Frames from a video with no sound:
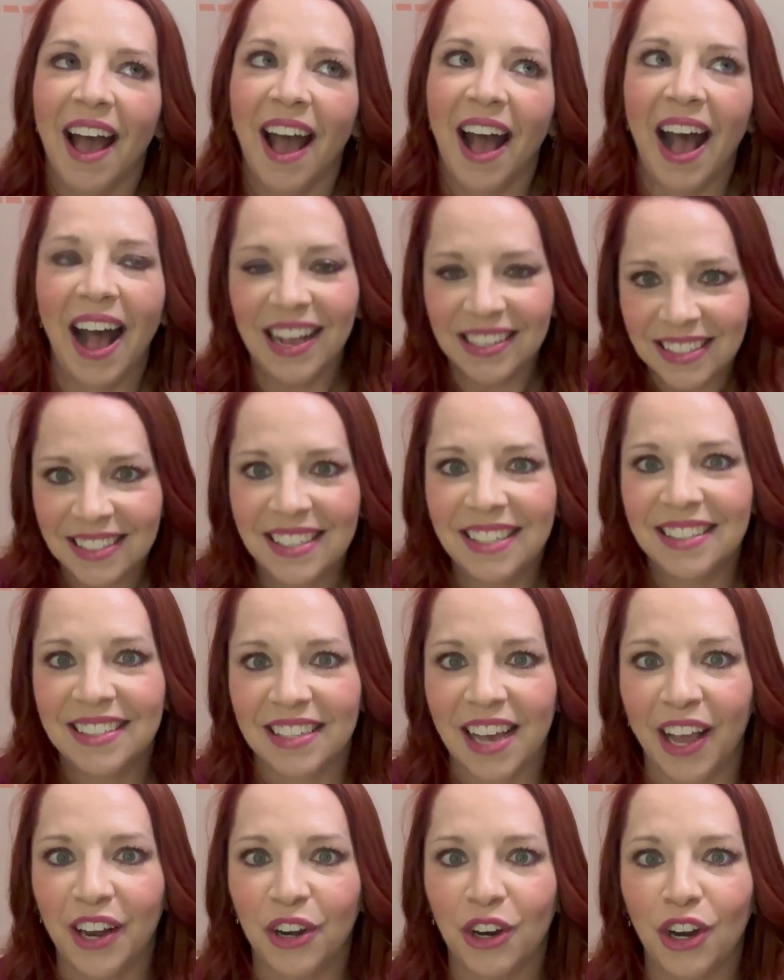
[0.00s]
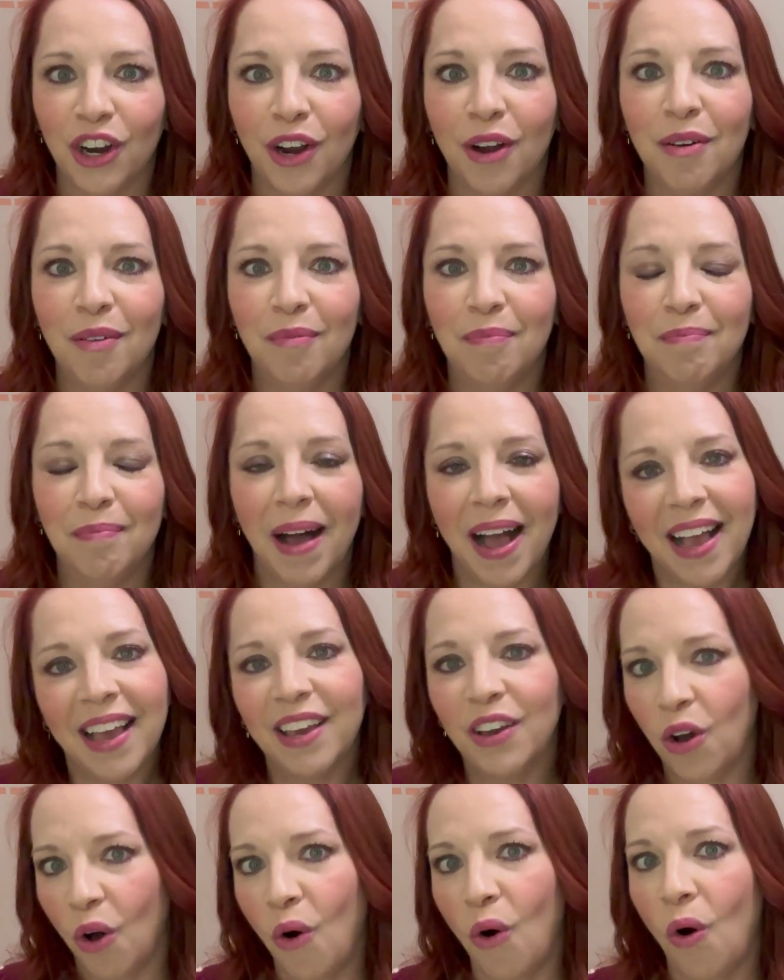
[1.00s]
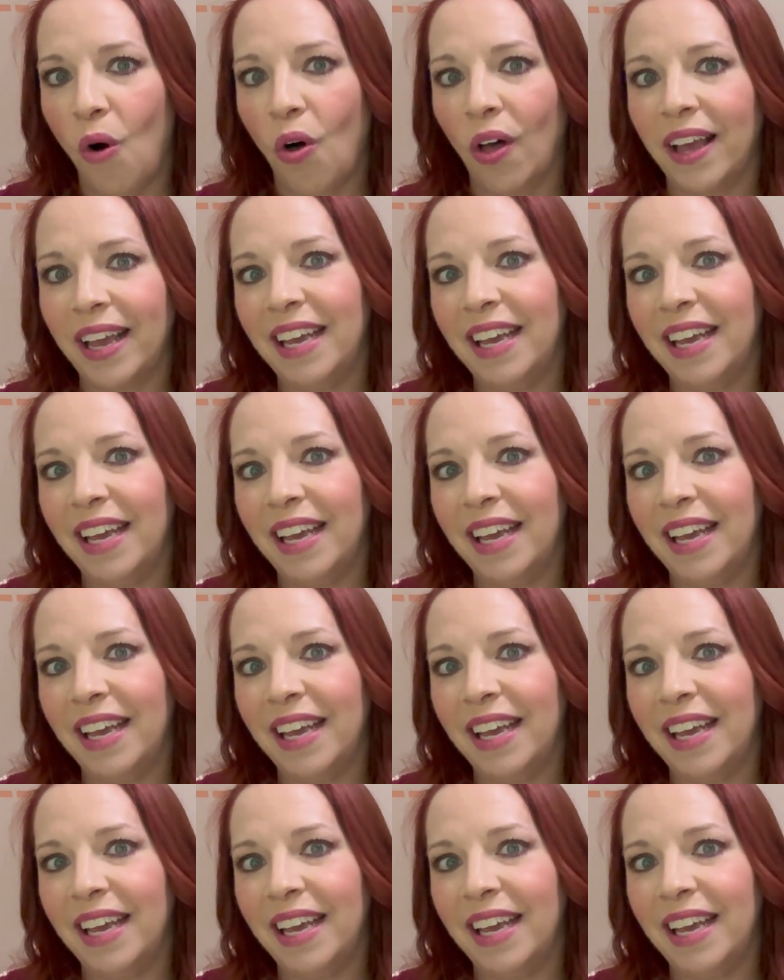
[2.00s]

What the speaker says: As a designer, my goal